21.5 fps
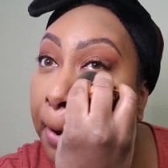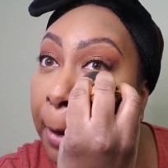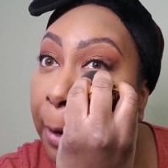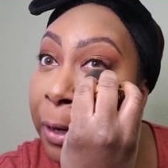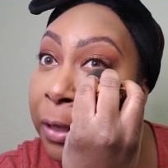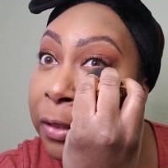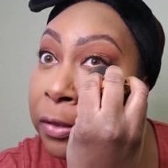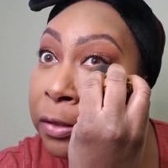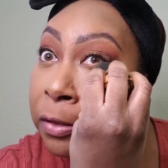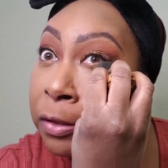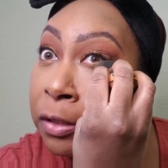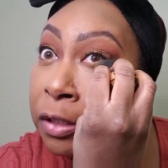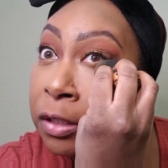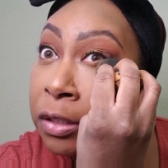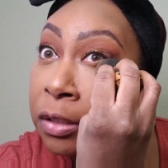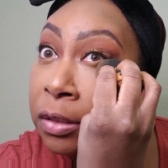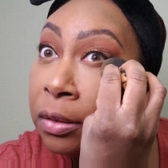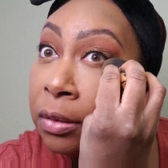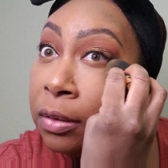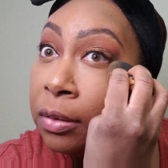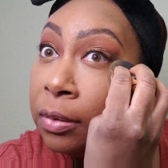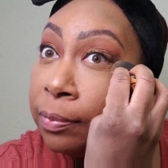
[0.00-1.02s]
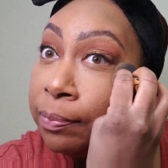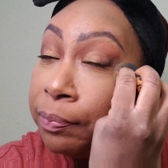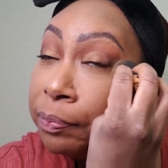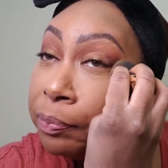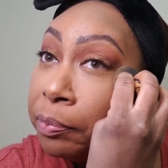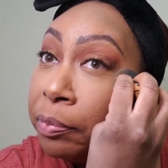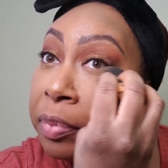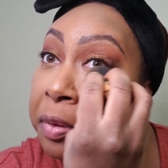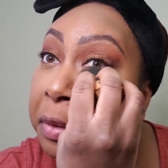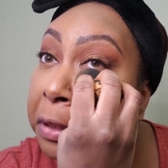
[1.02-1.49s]
I just
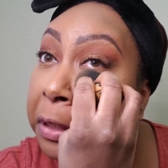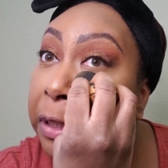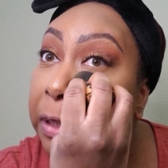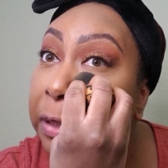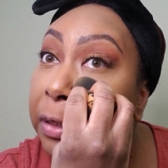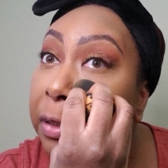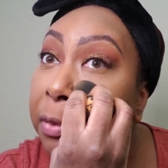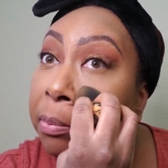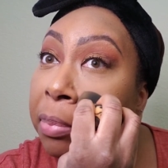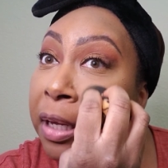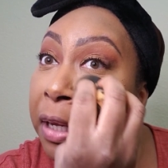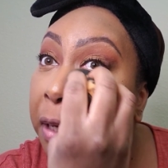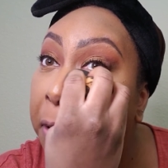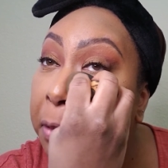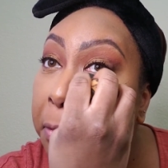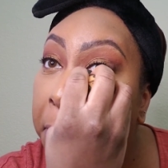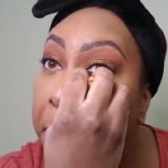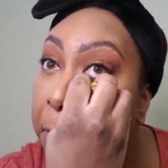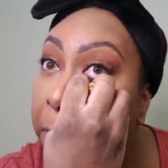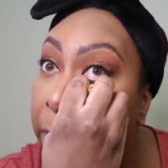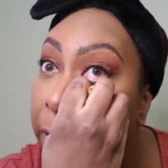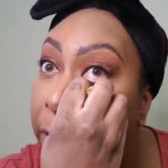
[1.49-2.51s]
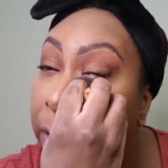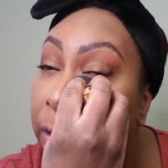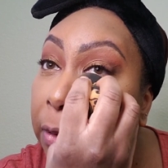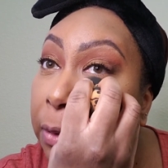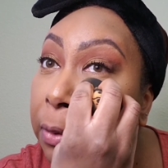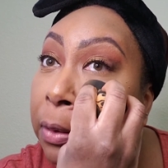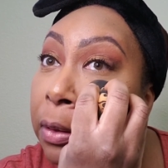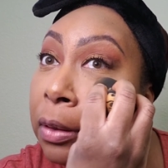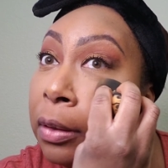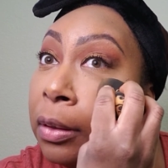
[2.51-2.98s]
blend the powder
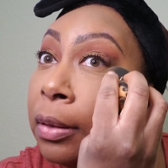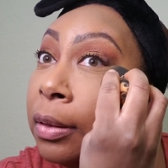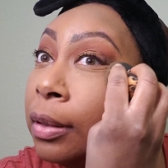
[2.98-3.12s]
in.